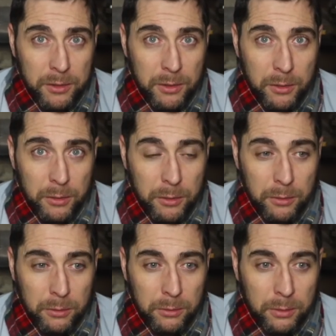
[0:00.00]

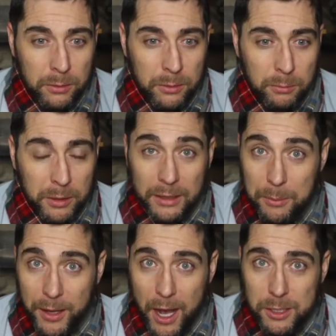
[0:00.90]
to
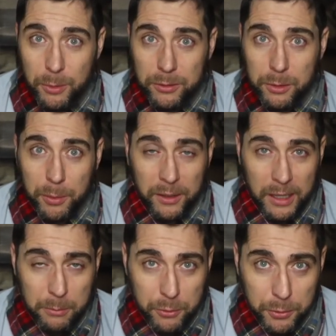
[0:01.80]
proclaim the gospel, to
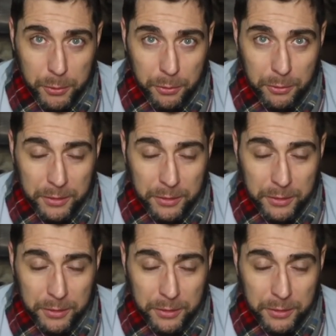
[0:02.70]
proclaim truth.